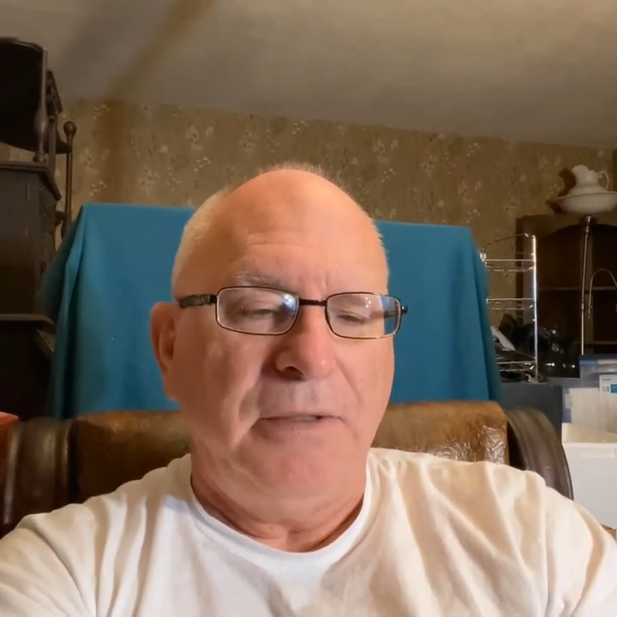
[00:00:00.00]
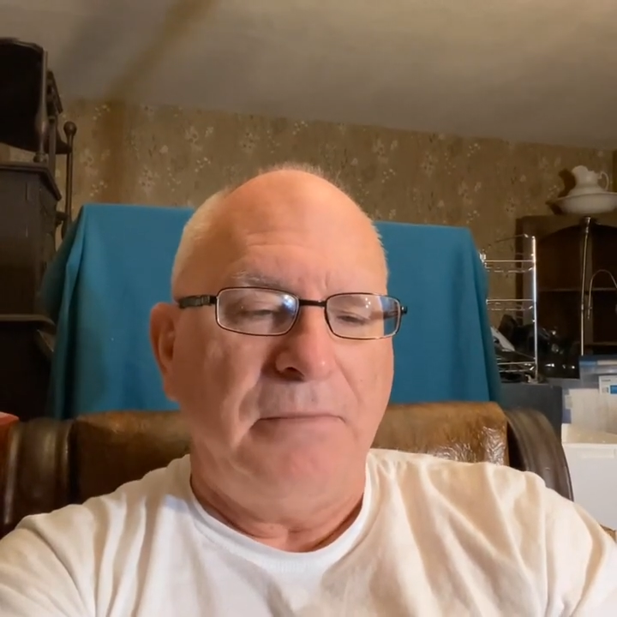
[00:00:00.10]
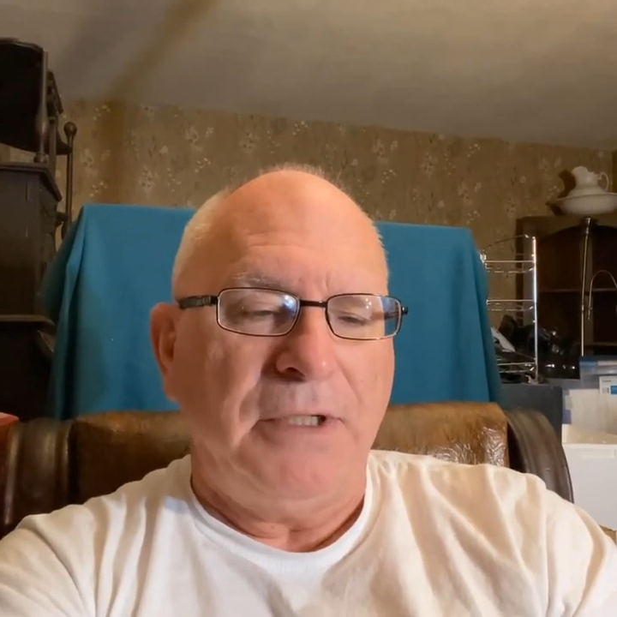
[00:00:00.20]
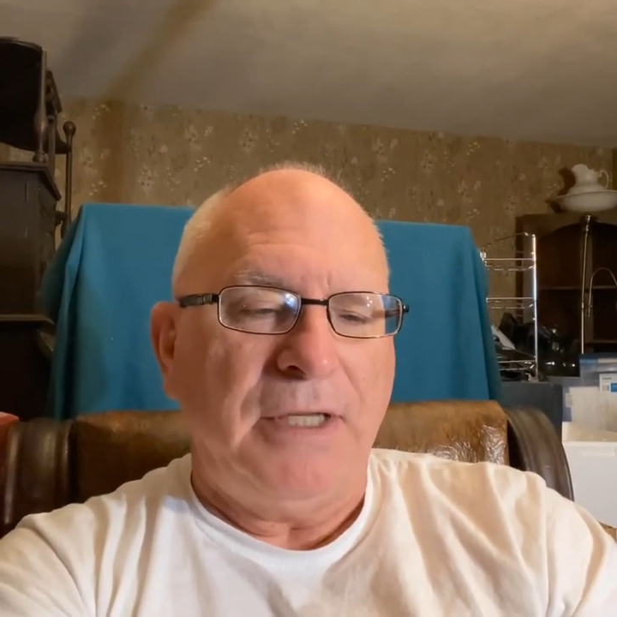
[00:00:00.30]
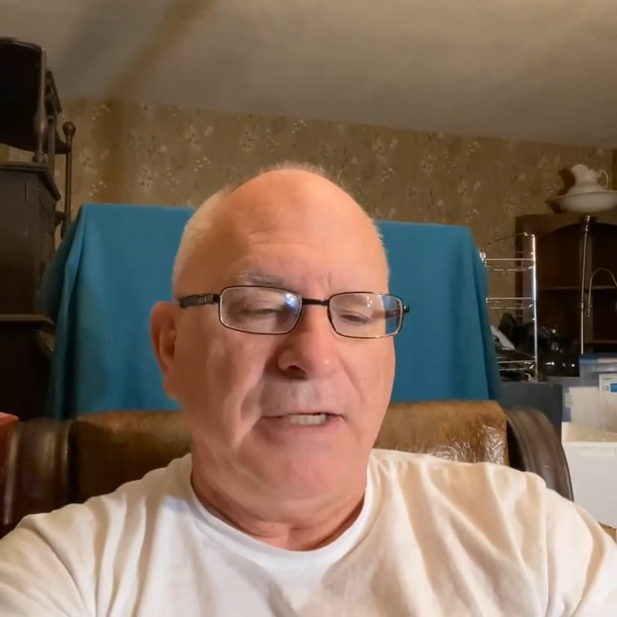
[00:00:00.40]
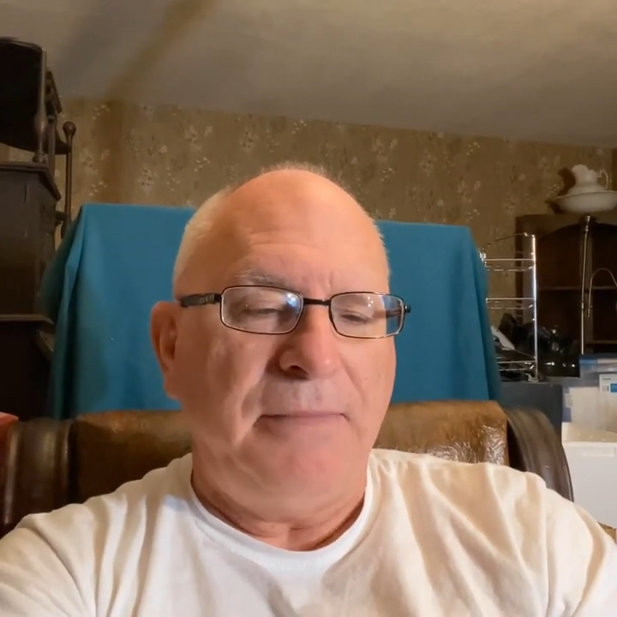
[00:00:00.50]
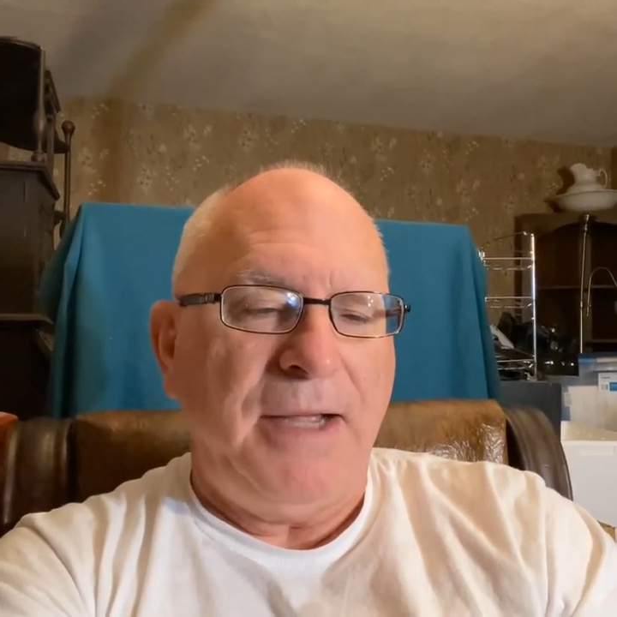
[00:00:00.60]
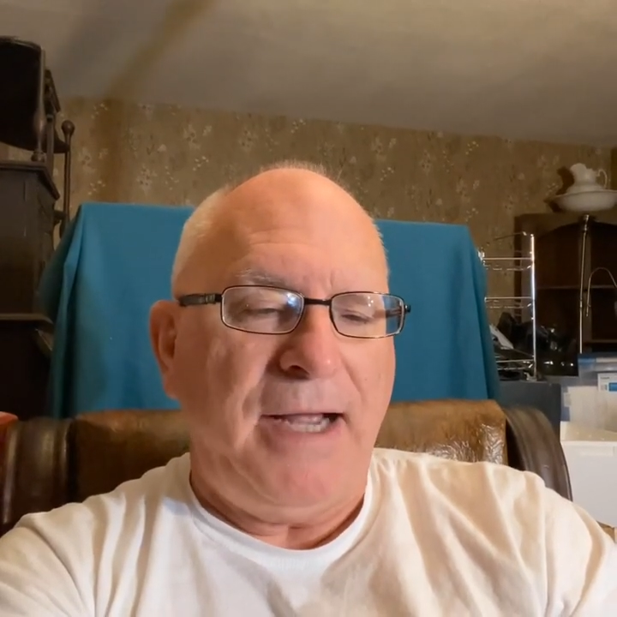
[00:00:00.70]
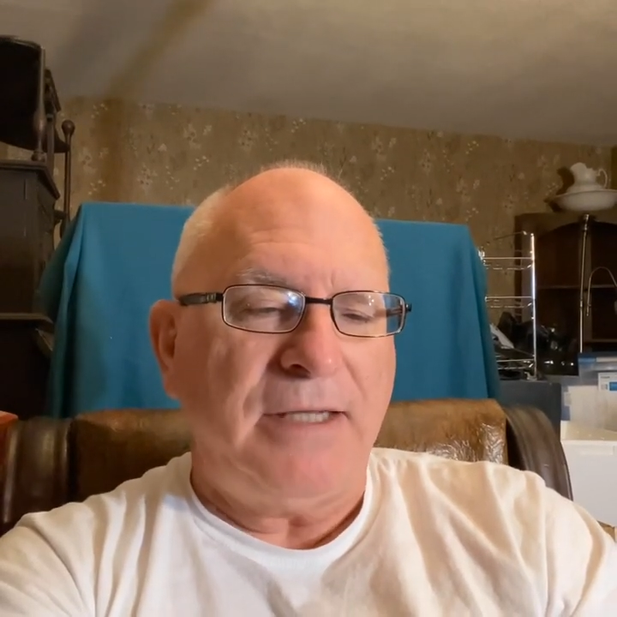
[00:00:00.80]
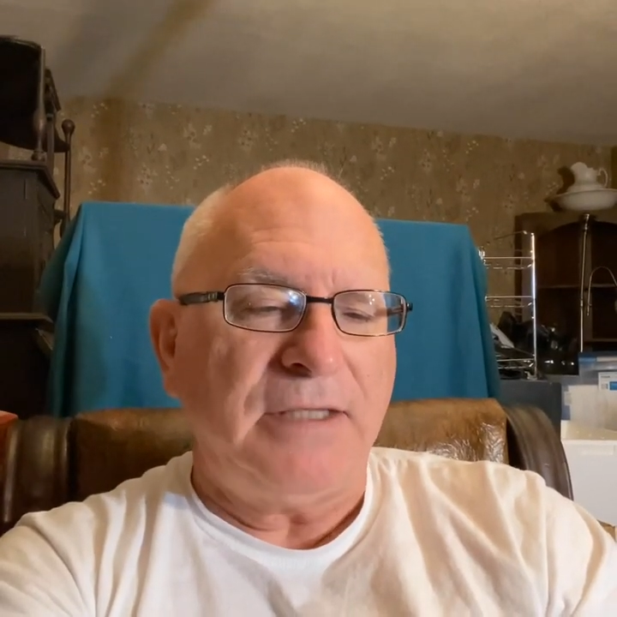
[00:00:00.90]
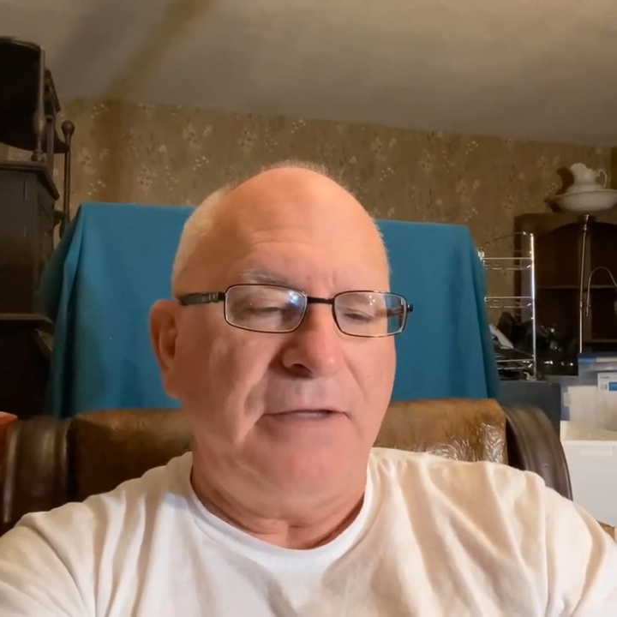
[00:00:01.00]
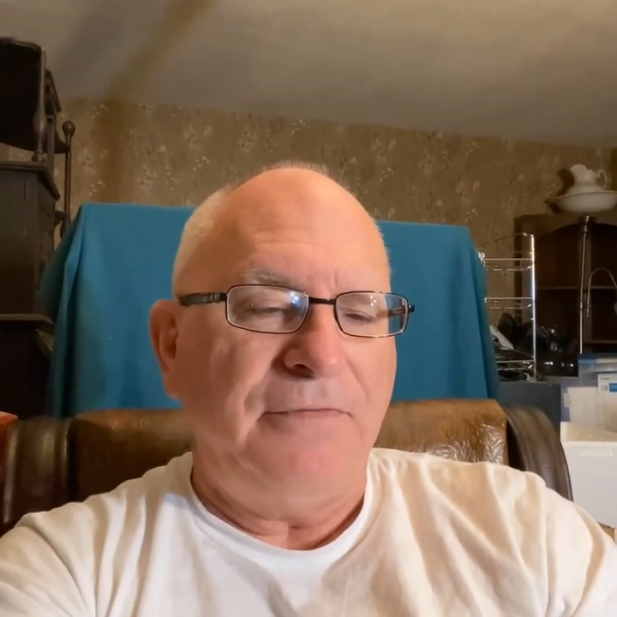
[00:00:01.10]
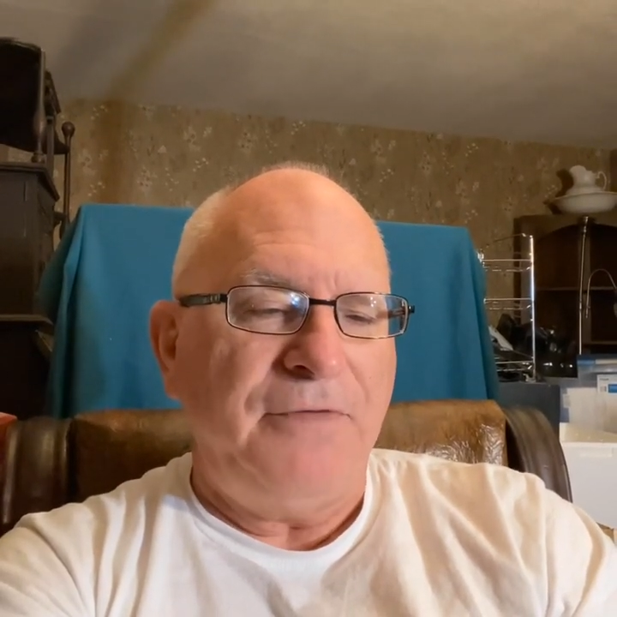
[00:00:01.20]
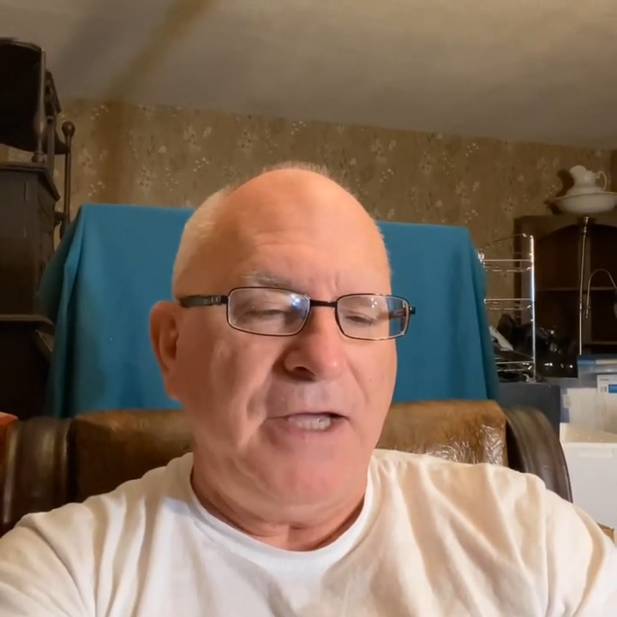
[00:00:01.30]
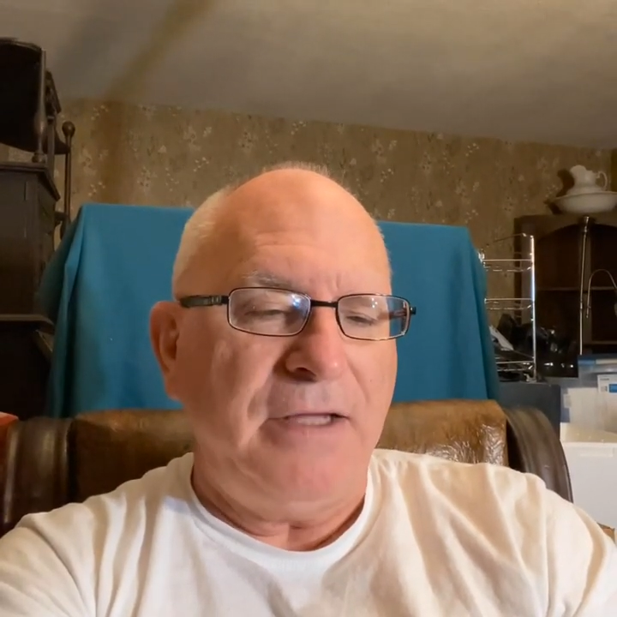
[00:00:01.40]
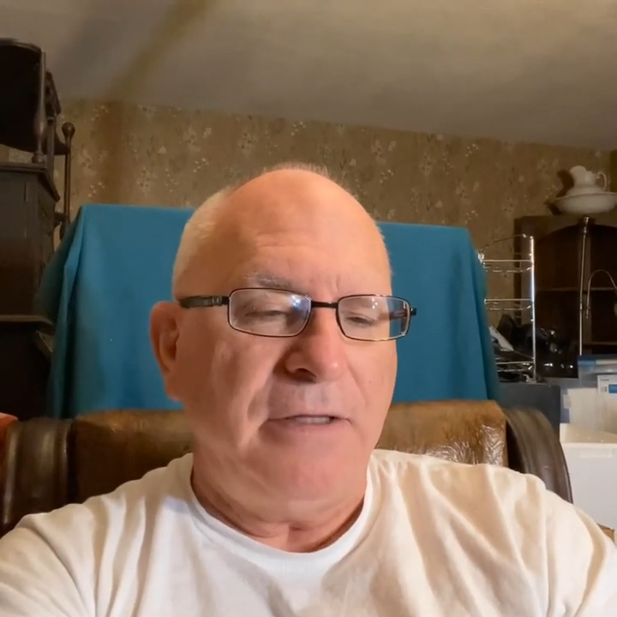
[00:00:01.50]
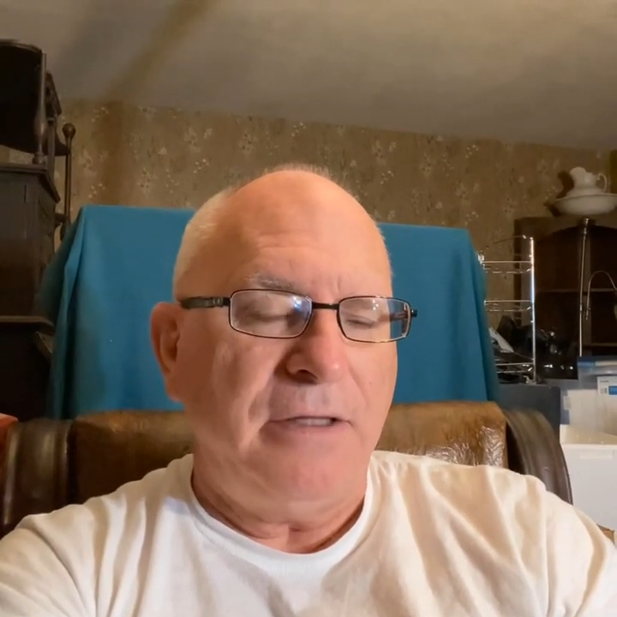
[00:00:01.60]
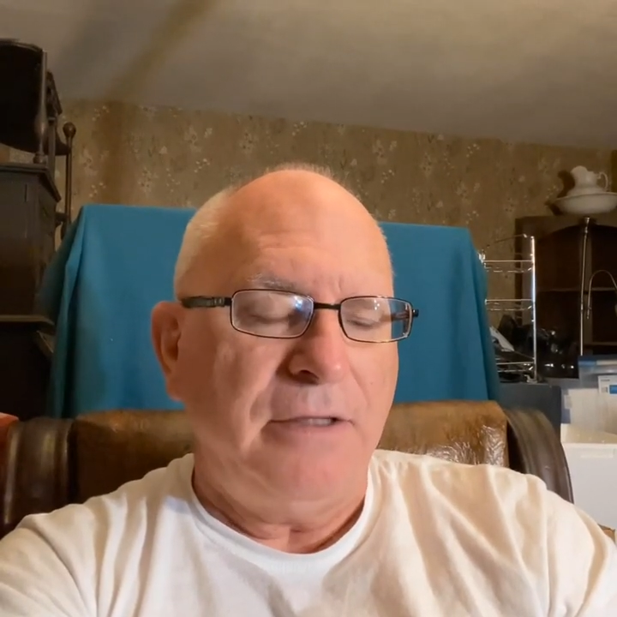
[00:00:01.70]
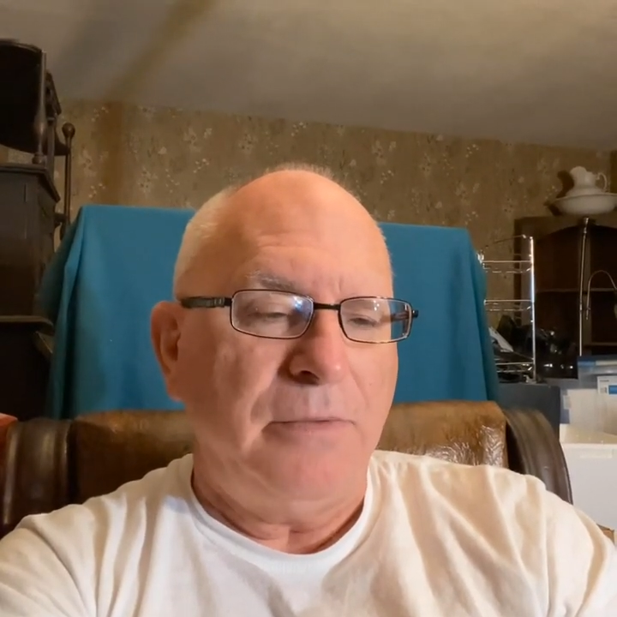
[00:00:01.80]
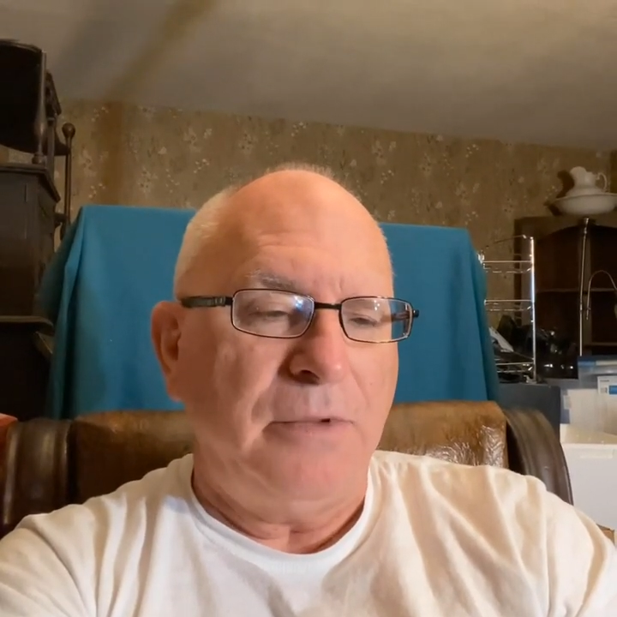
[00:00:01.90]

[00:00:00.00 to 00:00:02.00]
But let him ask in faith